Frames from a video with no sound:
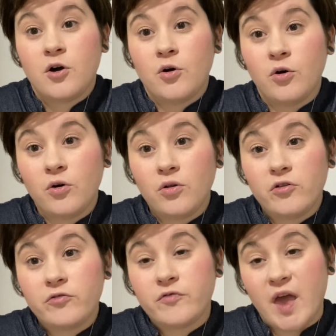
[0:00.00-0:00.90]

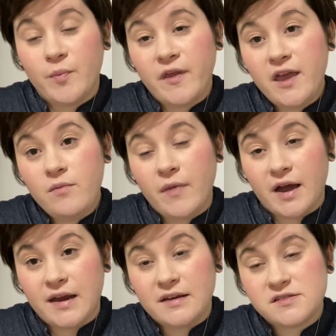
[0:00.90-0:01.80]
whole family,
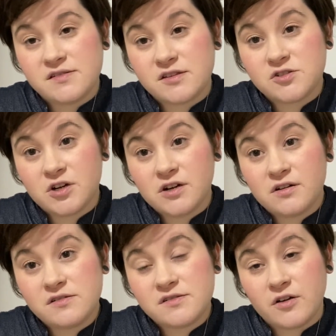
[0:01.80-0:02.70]
my
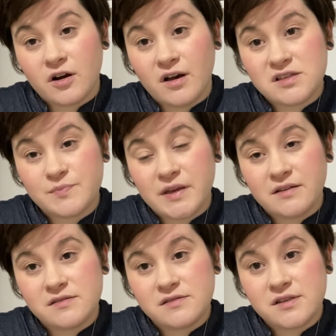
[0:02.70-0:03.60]
sisters, their
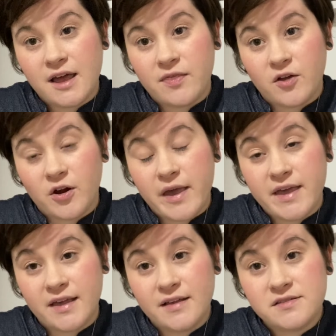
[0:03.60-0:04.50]
husbands, and their
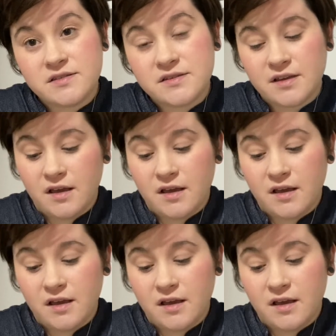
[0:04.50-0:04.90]
kids.